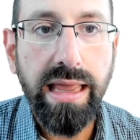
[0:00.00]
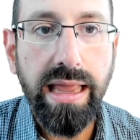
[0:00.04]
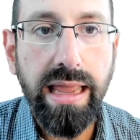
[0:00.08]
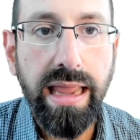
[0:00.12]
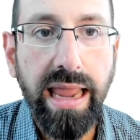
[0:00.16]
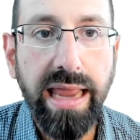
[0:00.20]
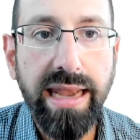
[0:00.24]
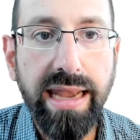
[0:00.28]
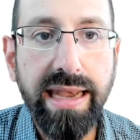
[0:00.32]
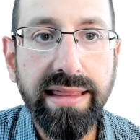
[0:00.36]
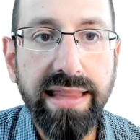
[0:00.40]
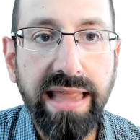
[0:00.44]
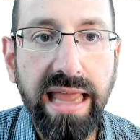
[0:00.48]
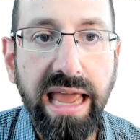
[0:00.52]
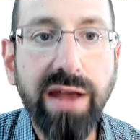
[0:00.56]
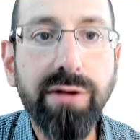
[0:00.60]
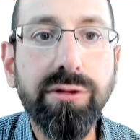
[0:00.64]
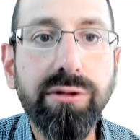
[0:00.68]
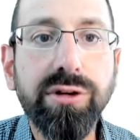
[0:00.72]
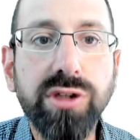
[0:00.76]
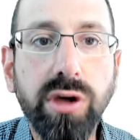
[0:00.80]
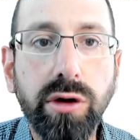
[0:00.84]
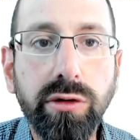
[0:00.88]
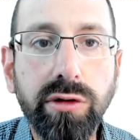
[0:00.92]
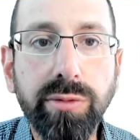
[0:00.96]
and the end
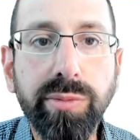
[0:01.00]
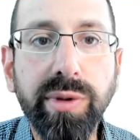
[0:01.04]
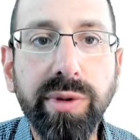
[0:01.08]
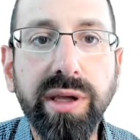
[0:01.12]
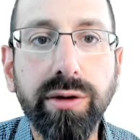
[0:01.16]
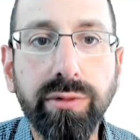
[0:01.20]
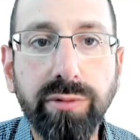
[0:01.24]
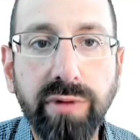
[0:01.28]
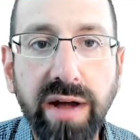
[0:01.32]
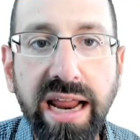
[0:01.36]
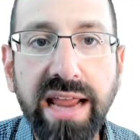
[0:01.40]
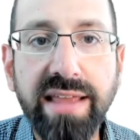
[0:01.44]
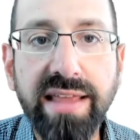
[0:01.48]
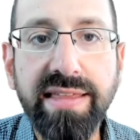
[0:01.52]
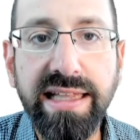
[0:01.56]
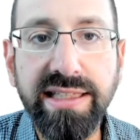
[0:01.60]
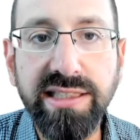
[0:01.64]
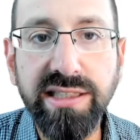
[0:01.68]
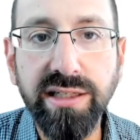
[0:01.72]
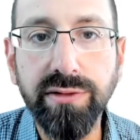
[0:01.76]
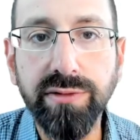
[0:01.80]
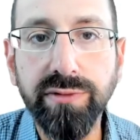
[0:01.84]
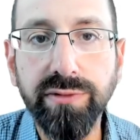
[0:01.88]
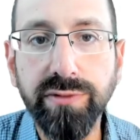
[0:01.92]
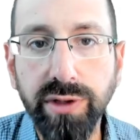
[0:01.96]
result would be an array that's
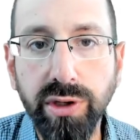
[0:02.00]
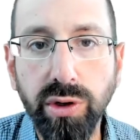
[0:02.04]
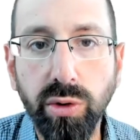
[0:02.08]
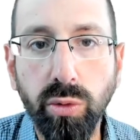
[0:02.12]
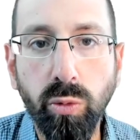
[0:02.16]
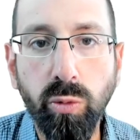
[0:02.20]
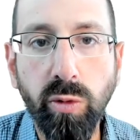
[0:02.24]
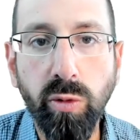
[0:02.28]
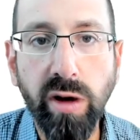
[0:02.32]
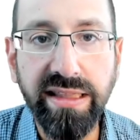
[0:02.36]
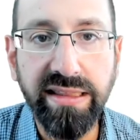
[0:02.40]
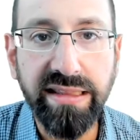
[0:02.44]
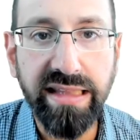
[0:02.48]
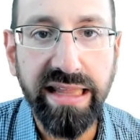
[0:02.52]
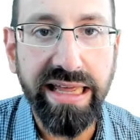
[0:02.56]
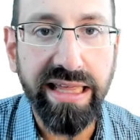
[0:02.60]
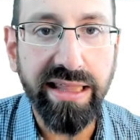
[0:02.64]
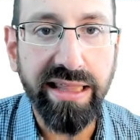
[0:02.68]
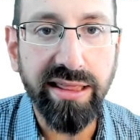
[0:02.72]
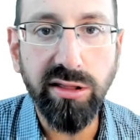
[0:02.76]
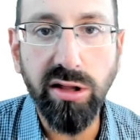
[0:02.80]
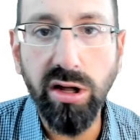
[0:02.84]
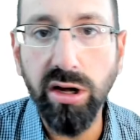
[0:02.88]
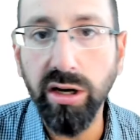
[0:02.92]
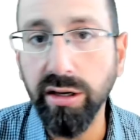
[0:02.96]
of one
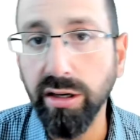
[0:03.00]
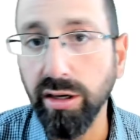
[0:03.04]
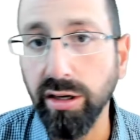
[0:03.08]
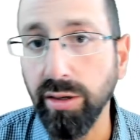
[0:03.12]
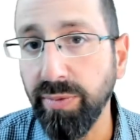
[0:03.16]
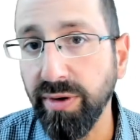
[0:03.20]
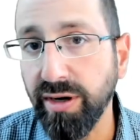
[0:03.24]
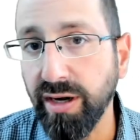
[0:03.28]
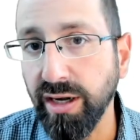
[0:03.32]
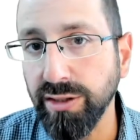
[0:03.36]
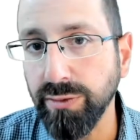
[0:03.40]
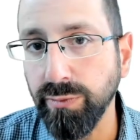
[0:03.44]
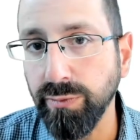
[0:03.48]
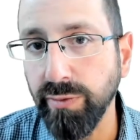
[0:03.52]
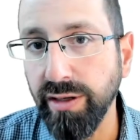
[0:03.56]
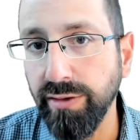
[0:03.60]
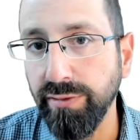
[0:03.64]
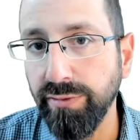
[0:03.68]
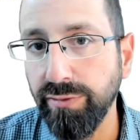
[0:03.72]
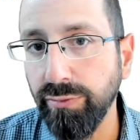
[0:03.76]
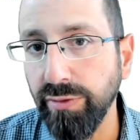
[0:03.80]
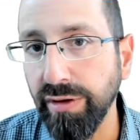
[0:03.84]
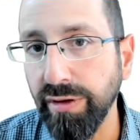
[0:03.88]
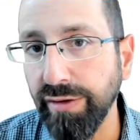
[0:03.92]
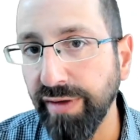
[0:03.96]
length longer because
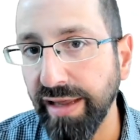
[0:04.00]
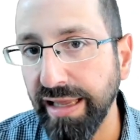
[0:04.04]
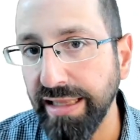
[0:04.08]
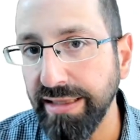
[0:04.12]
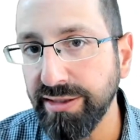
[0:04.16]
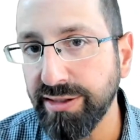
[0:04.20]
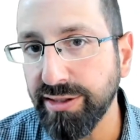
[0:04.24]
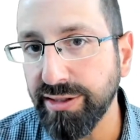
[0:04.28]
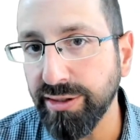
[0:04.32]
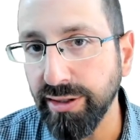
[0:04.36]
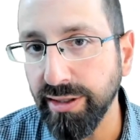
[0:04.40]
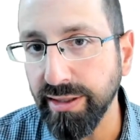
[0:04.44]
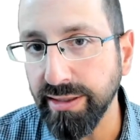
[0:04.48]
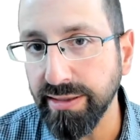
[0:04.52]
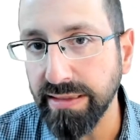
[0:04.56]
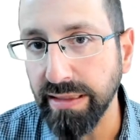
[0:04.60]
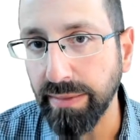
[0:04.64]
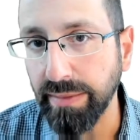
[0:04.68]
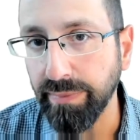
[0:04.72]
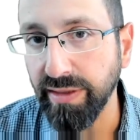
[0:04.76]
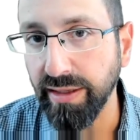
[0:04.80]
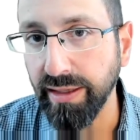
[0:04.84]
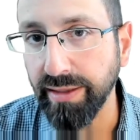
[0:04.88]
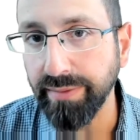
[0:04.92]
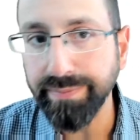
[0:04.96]
we've inserted
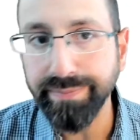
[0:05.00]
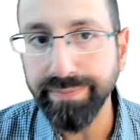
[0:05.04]
something.